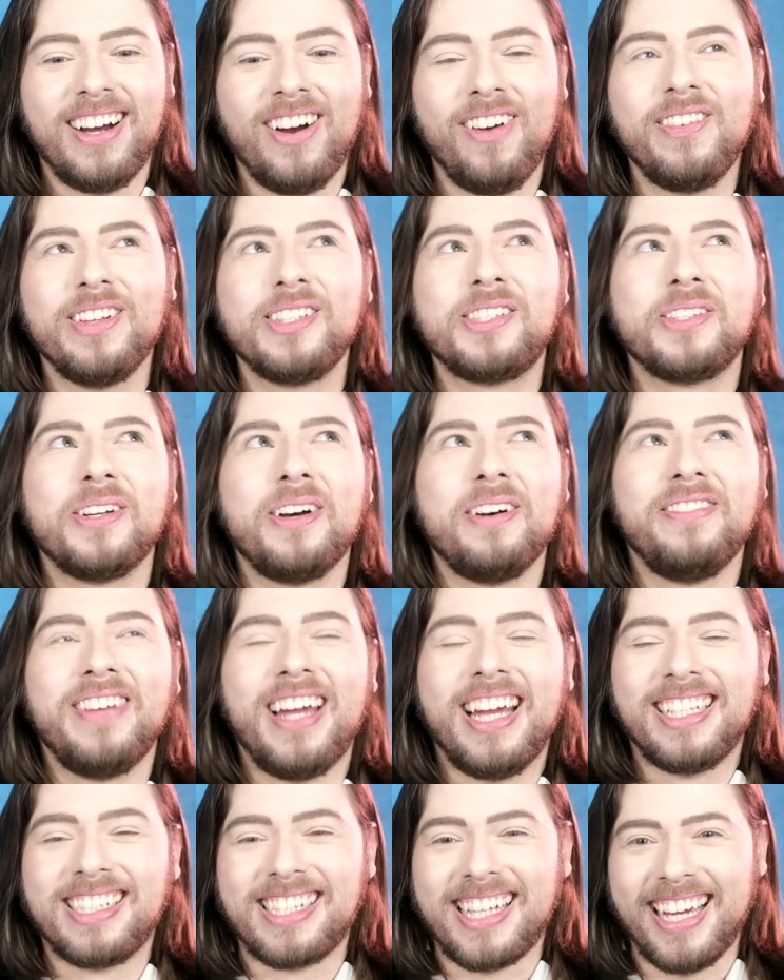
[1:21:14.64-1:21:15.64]
That'll be so
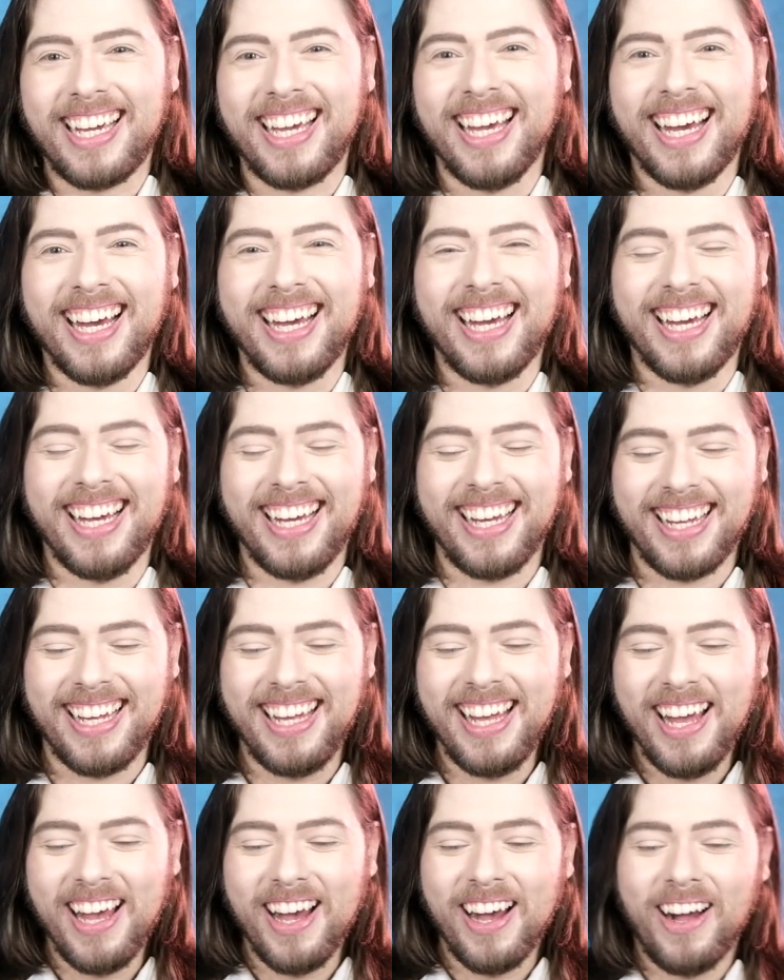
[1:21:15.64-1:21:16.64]
amazing.
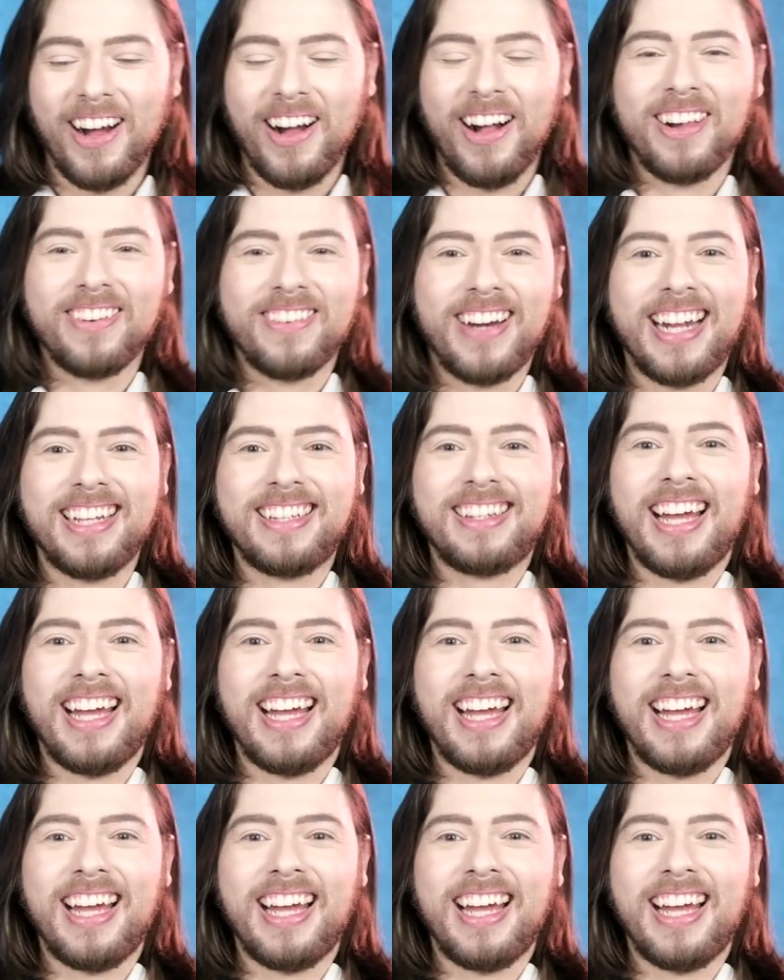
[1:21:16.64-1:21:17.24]
All right,